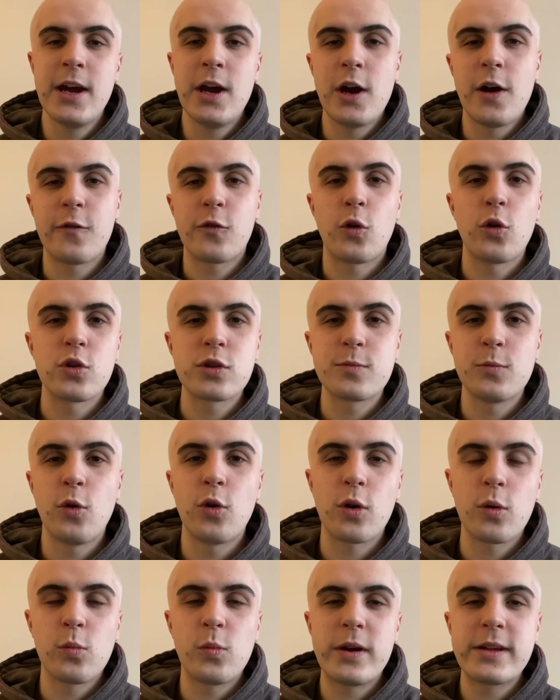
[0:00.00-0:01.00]
Of course,
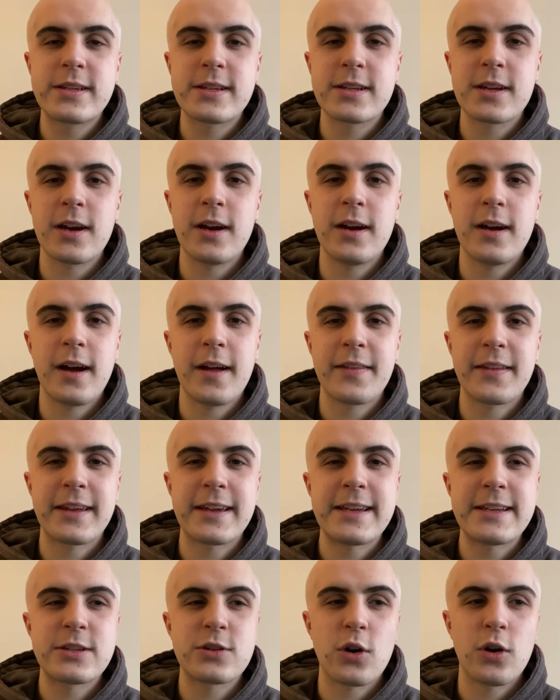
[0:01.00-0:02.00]
Morgan Whittaker, I think
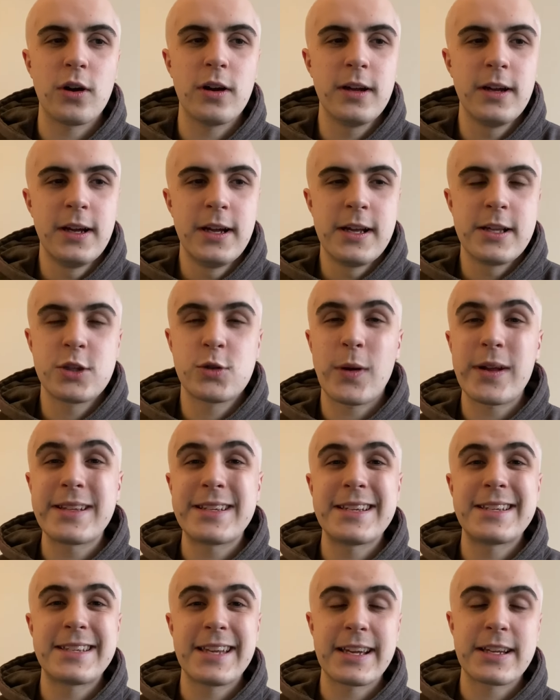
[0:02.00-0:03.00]
he's got
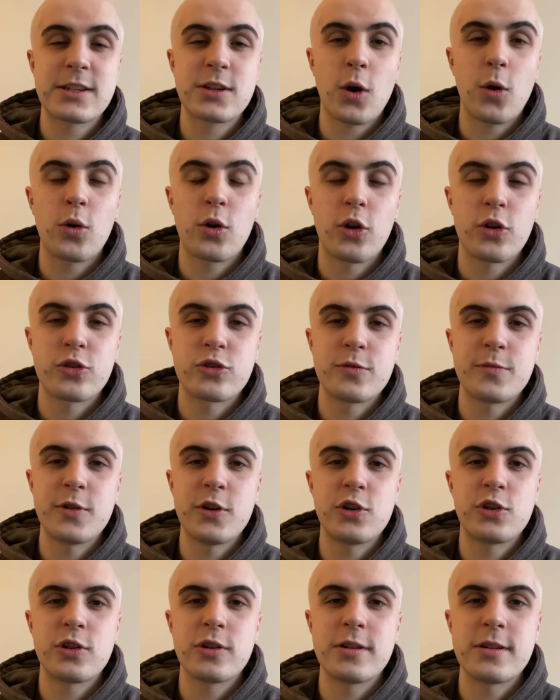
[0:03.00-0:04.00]
26 goal
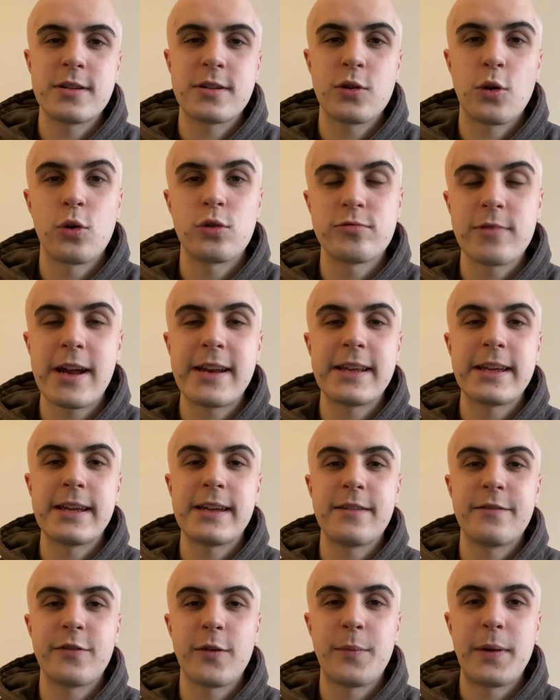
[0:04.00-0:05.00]
contributions
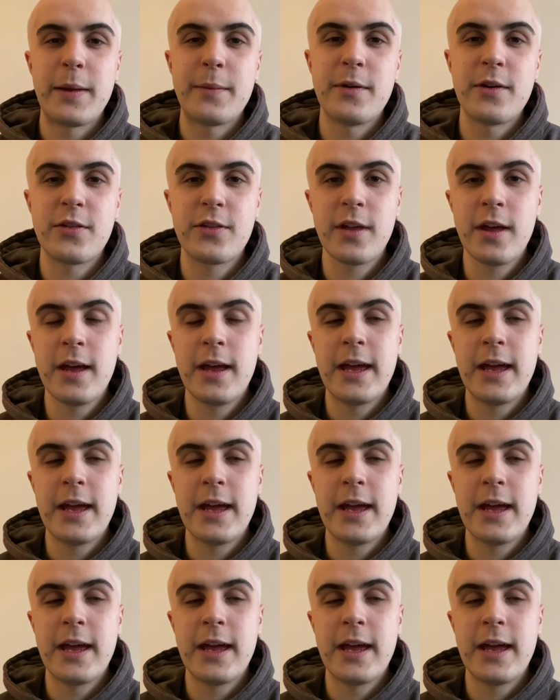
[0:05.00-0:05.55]
already for Plymouth.